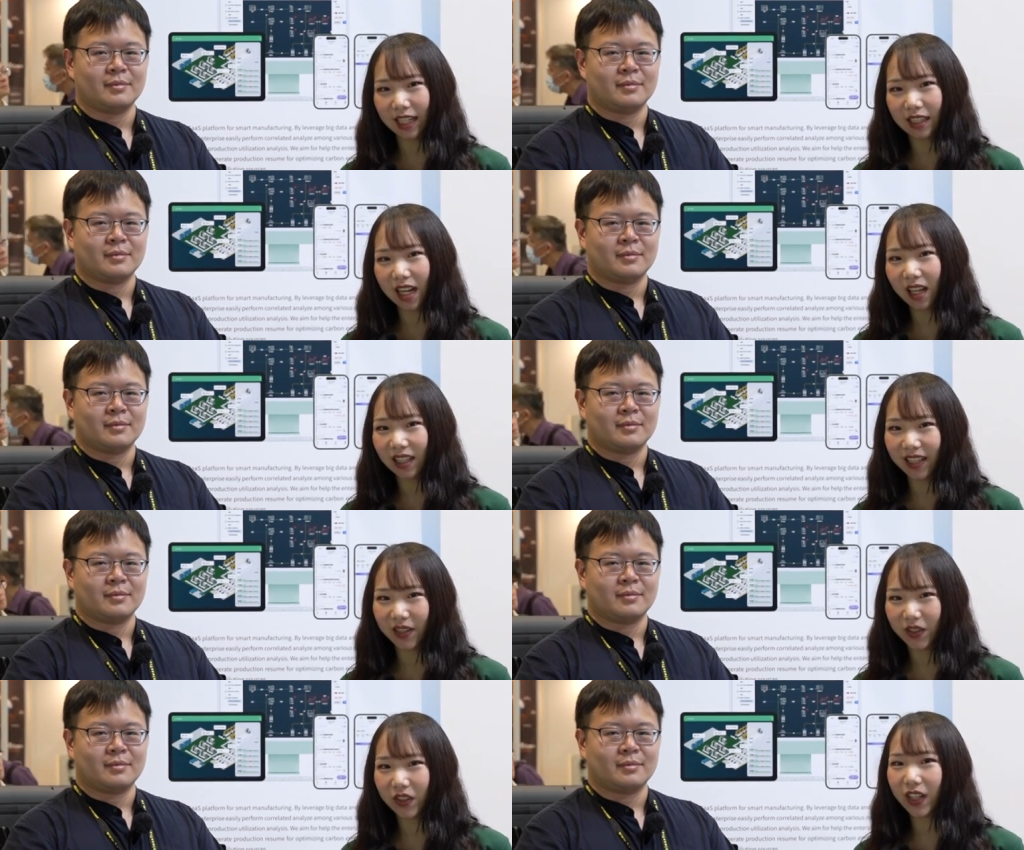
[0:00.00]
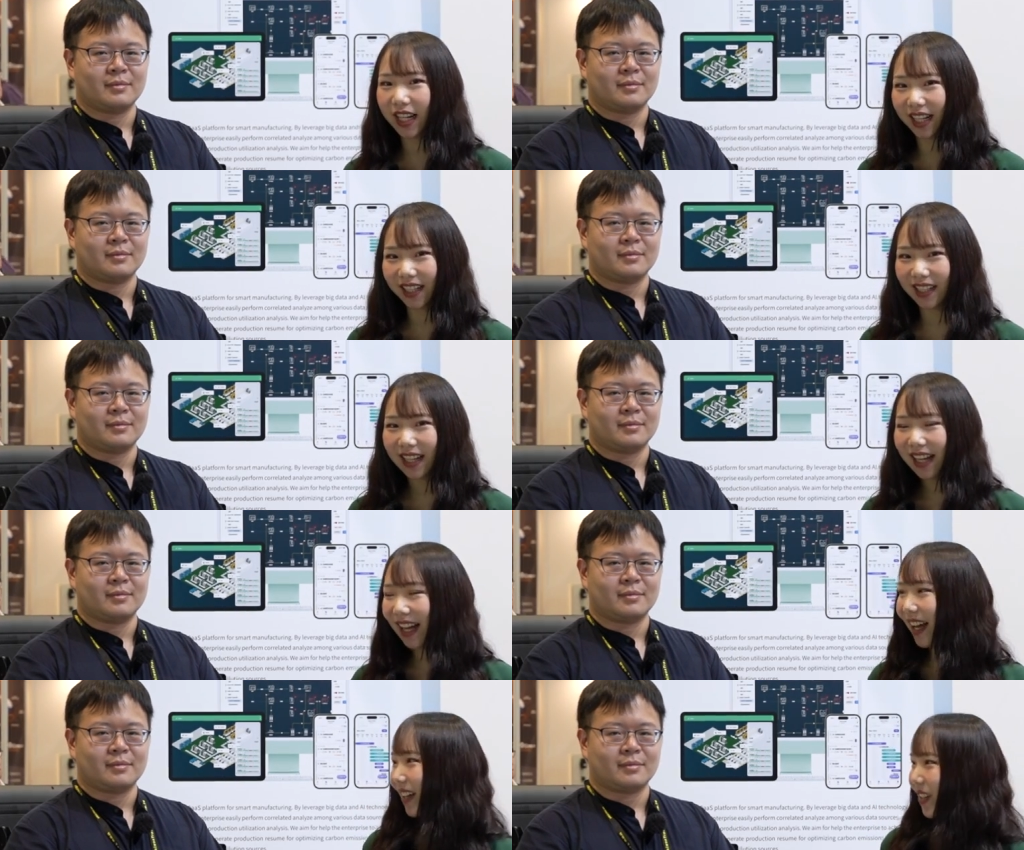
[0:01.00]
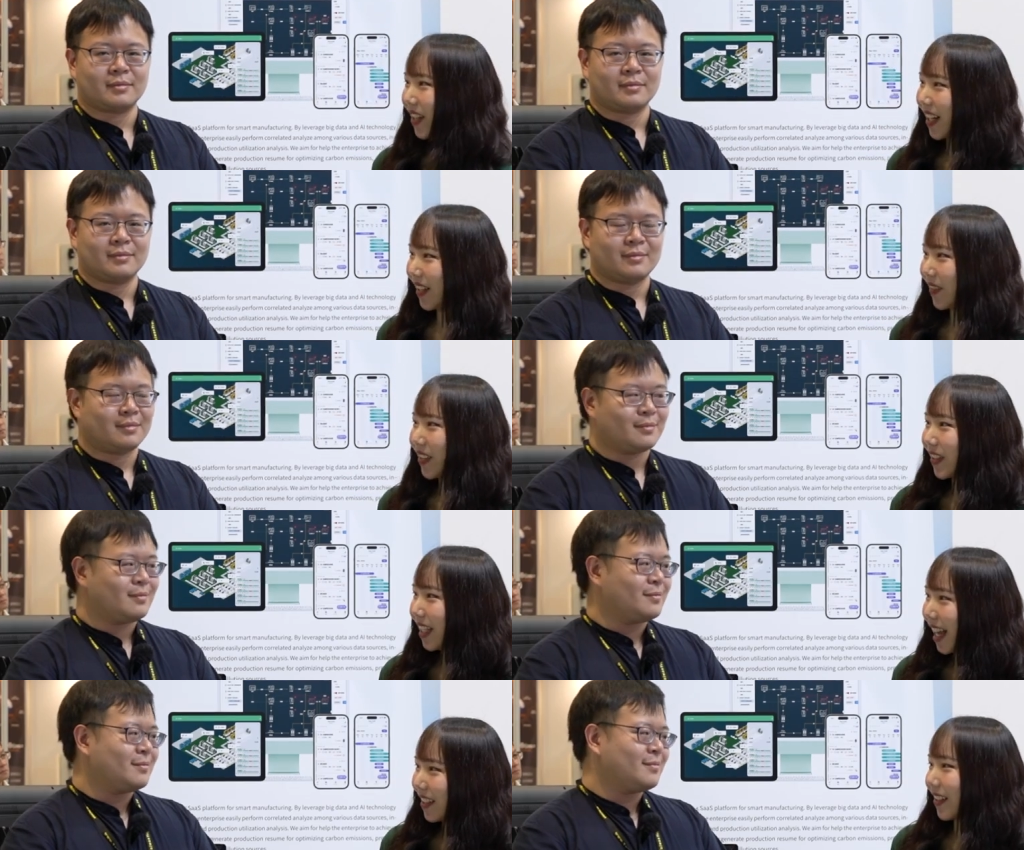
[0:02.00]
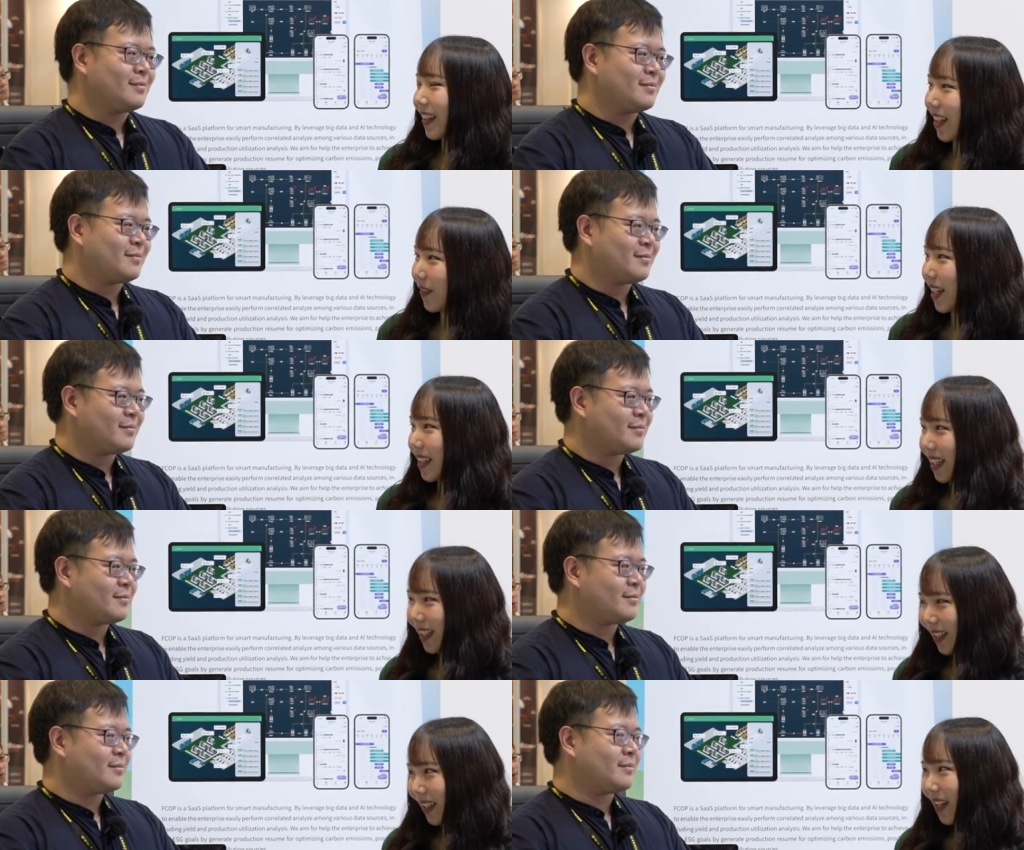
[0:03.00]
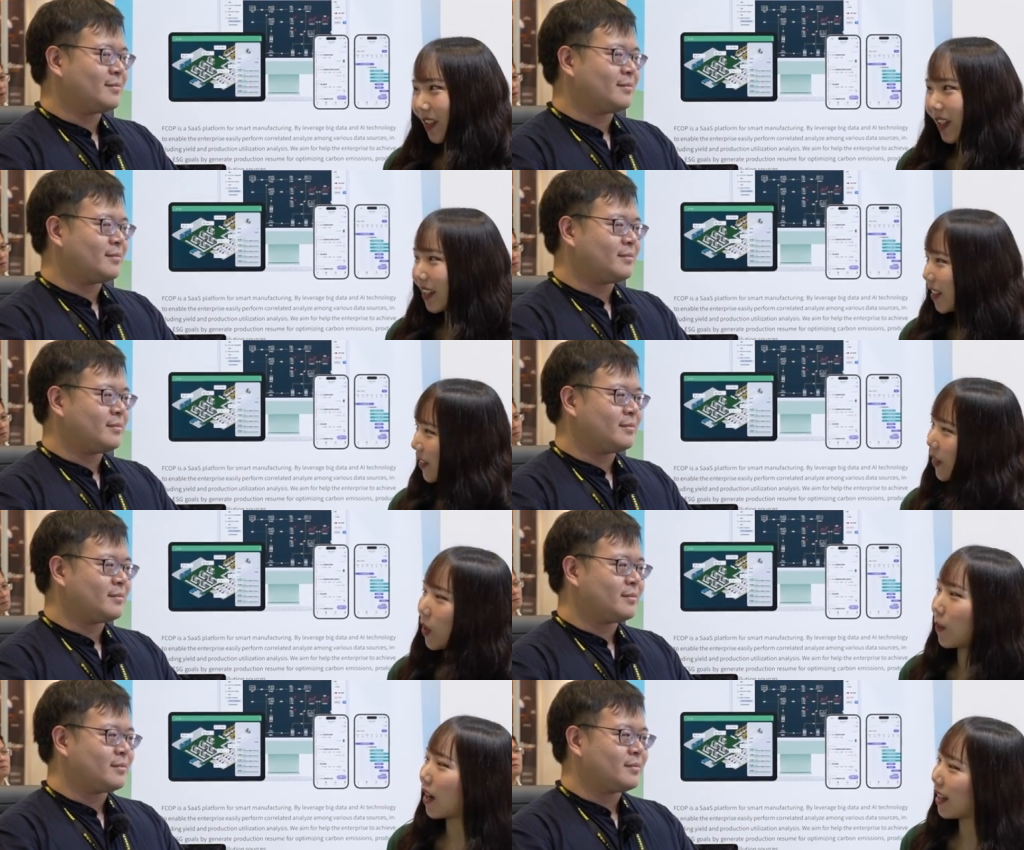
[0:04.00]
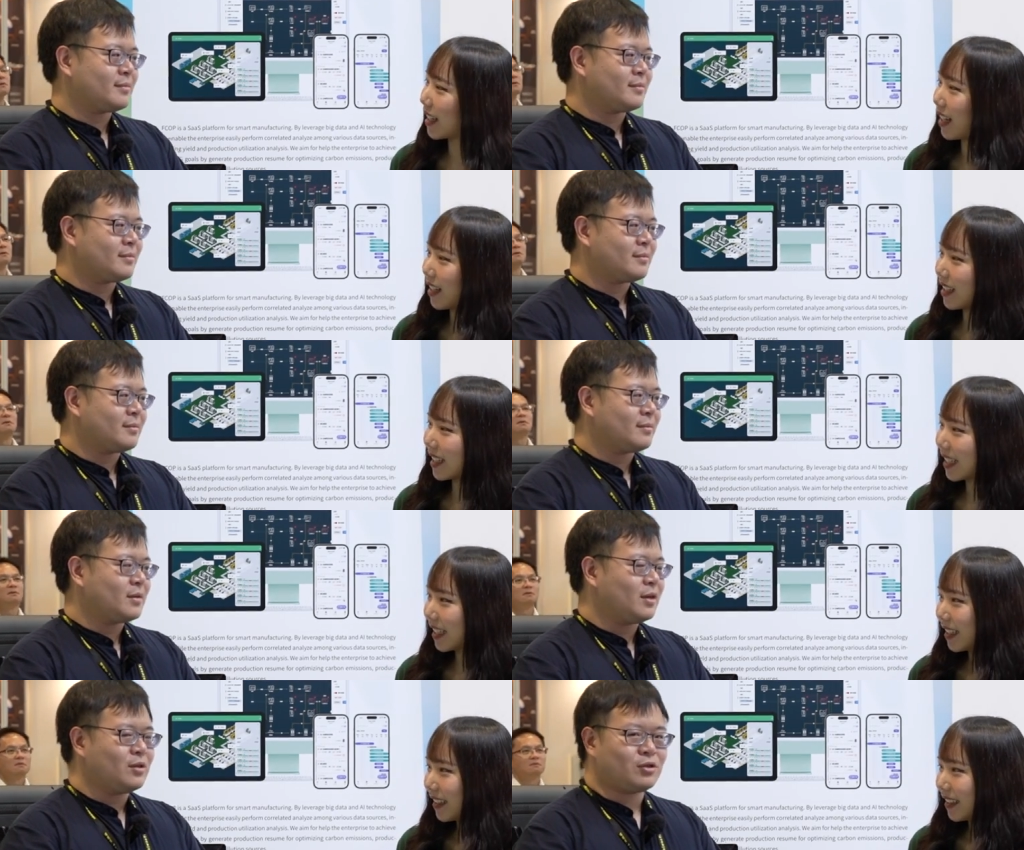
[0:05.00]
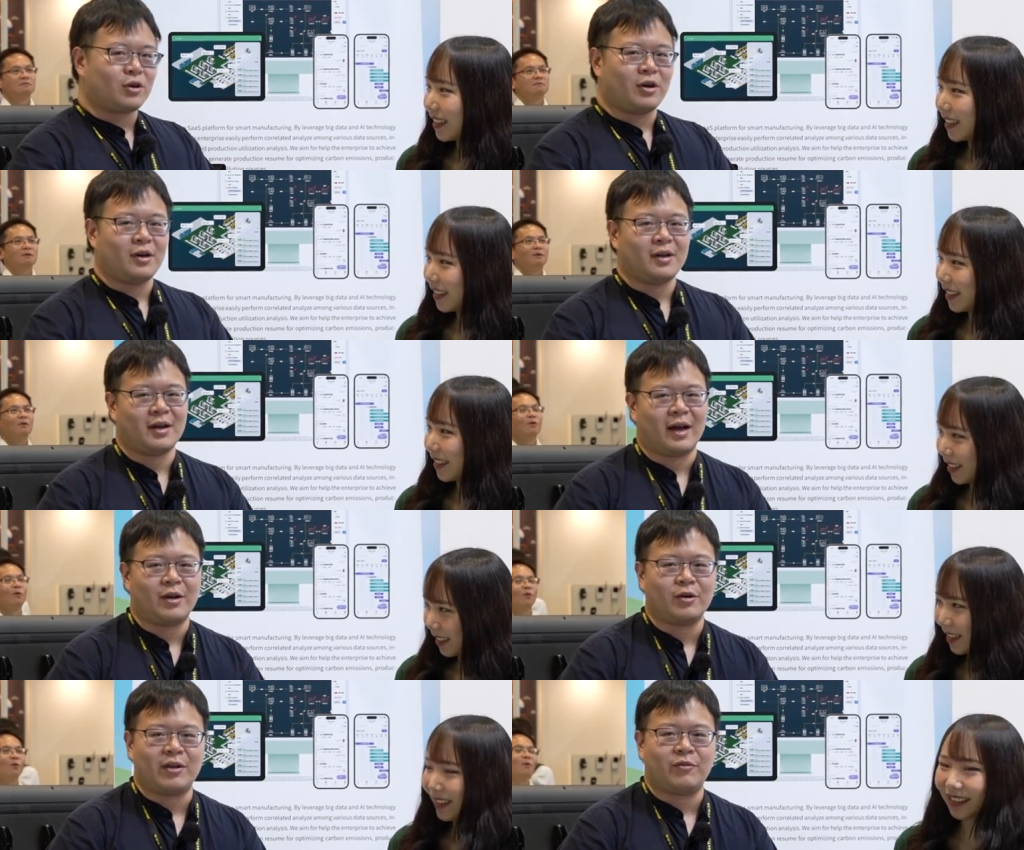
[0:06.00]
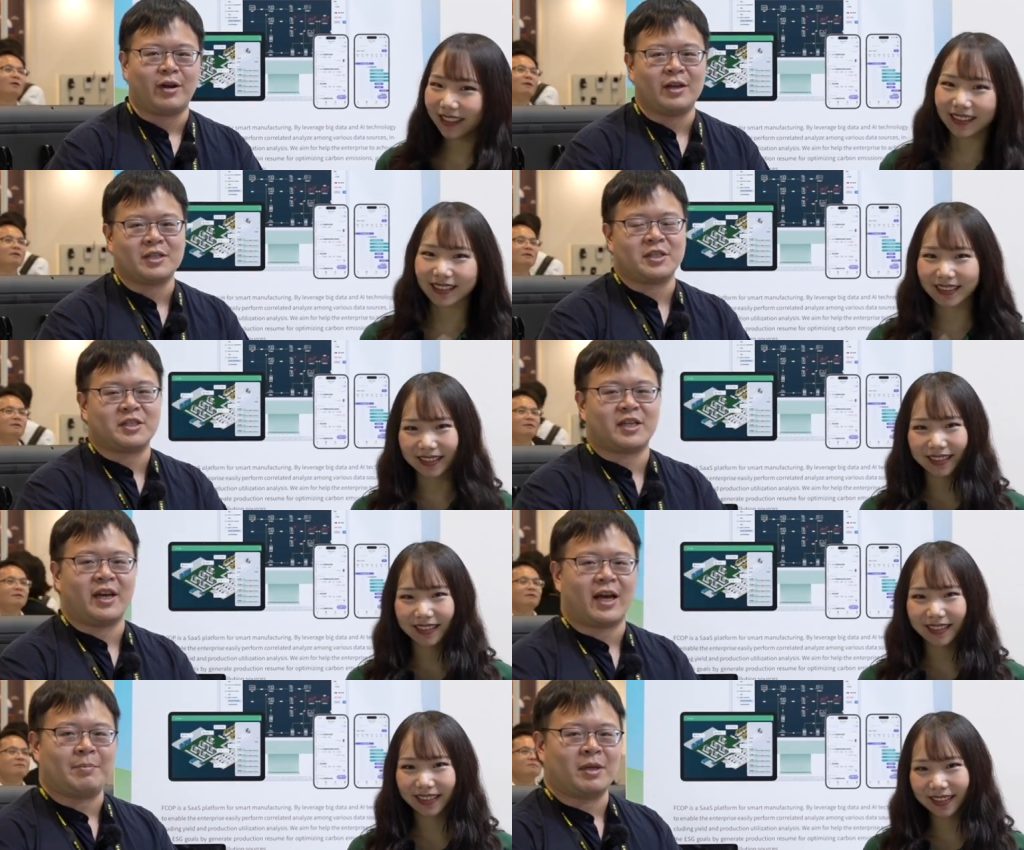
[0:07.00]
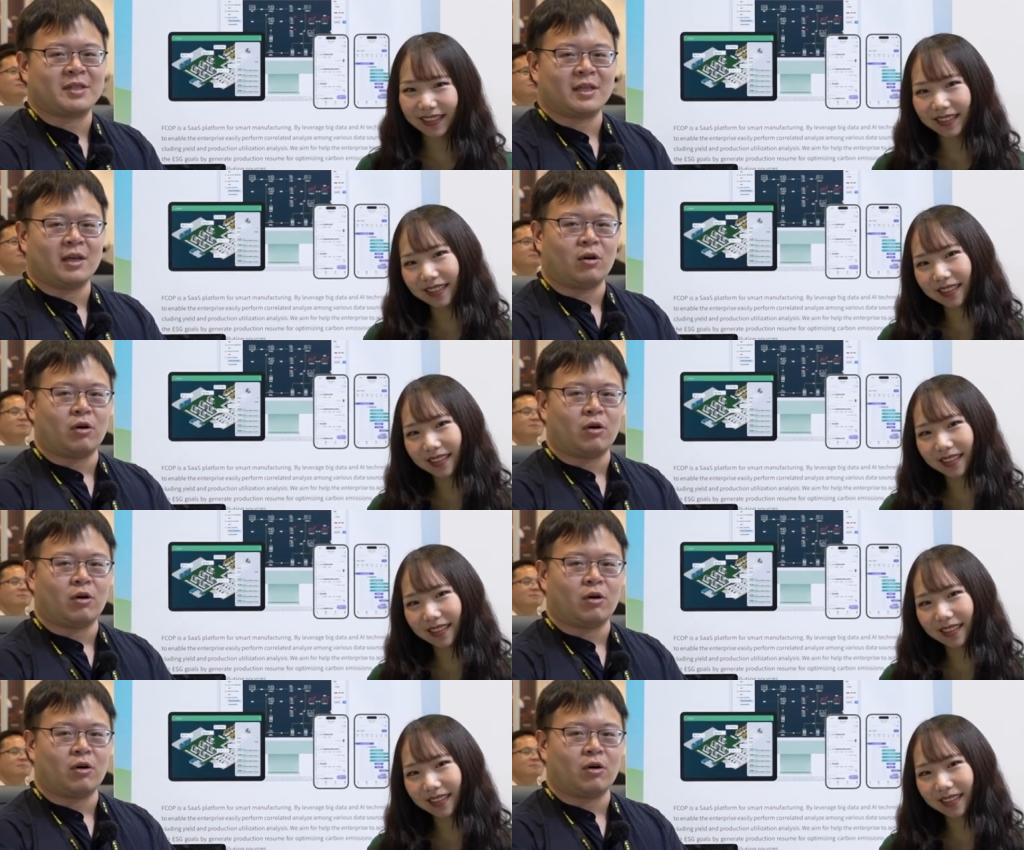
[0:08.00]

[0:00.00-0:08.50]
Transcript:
Speaker 1: Technology, Jay. Hi Jay, would you like to give us an introduction to your products?
Speaker 2: Sure. Hello everyone, this is Jay. I'm the CEO